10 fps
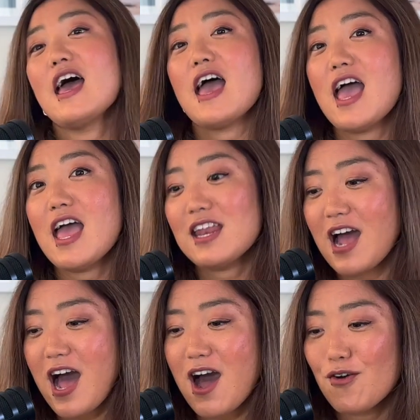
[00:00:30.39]
and
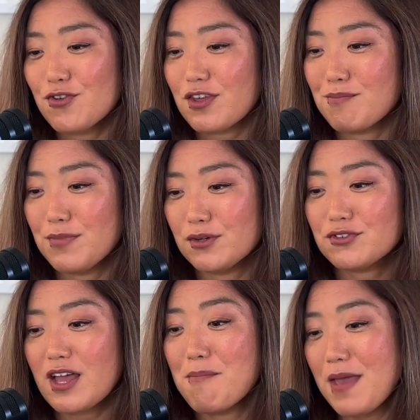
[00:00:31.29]
how you can build
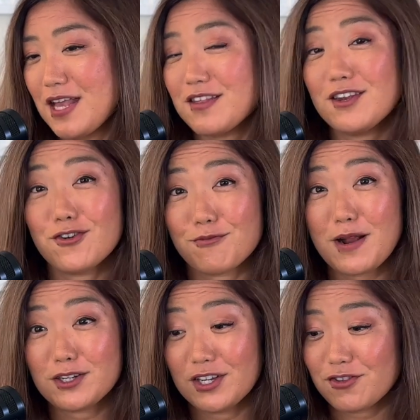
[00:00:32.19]
amazing nurse
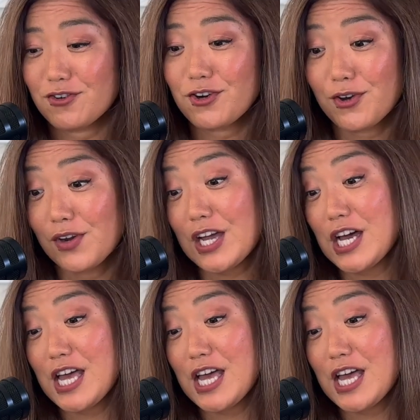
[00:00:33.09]
practitioner career